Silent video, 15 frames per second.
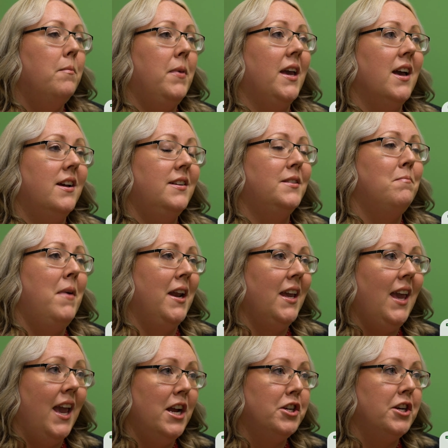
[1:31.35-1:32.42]
because
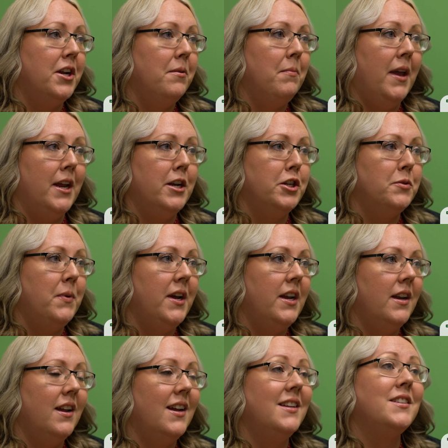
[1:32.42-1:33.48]
medication
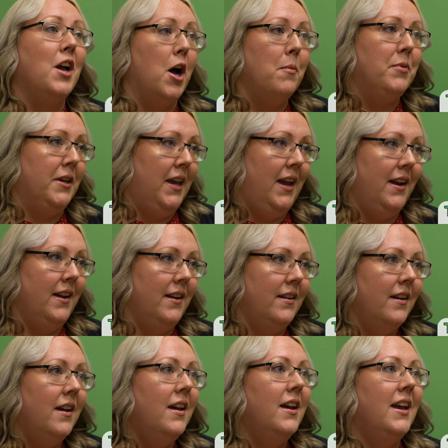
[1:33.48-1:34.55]
management is complicated.